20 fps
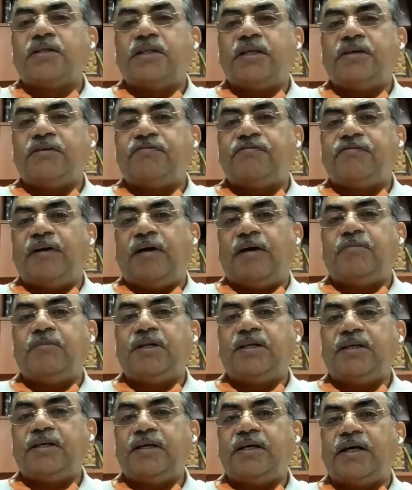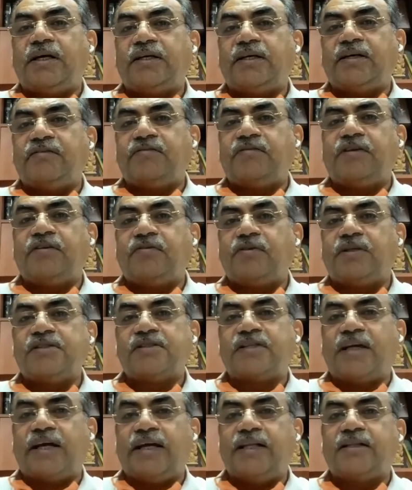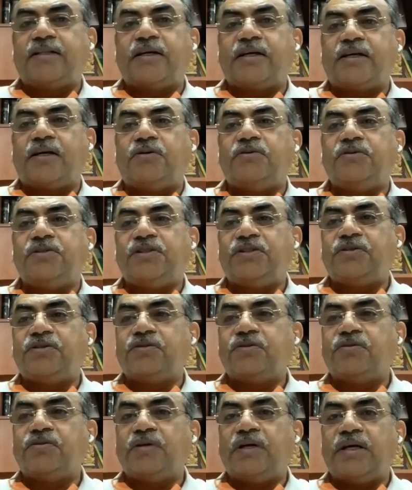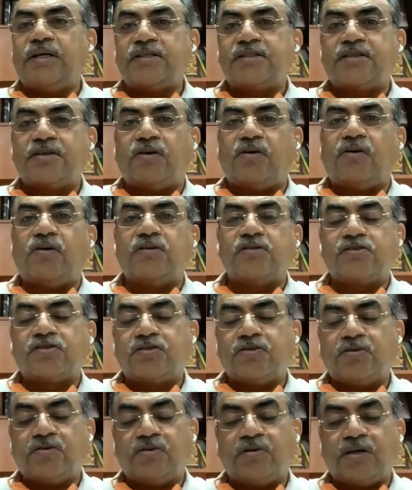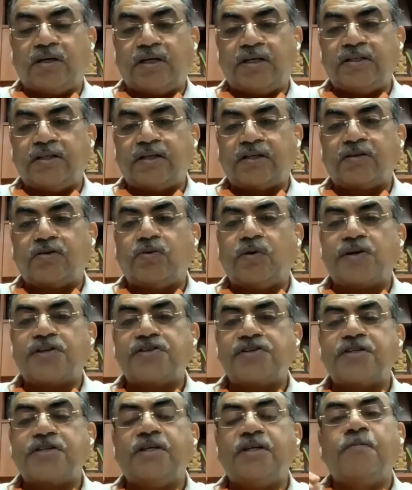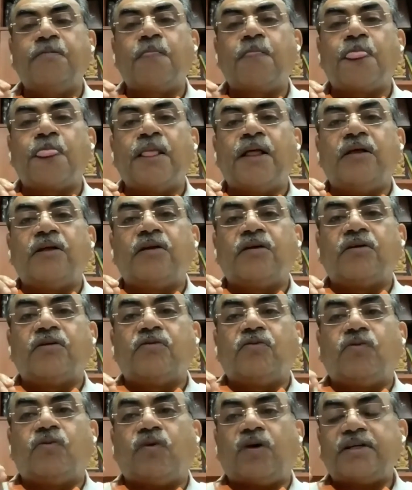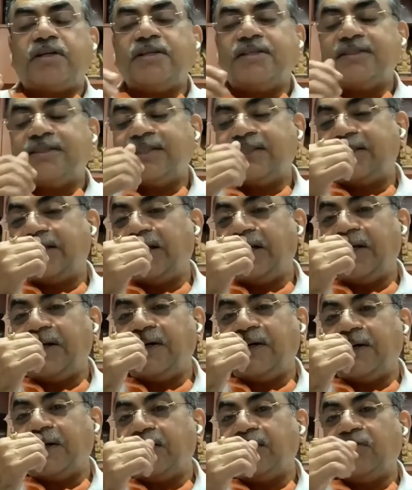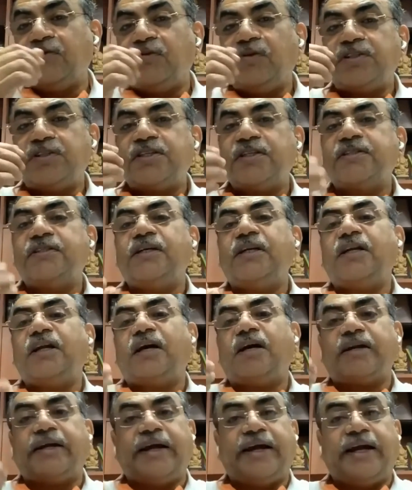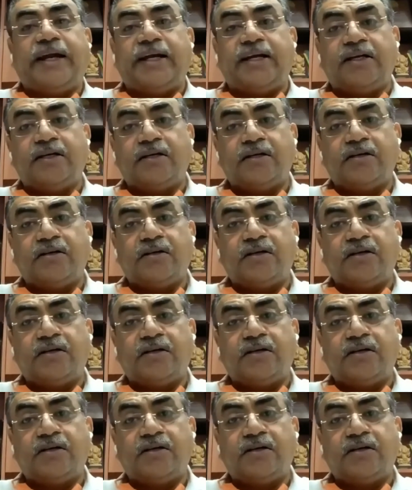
The family and everyone's health around you is also under question. What is the thing which is in our hand?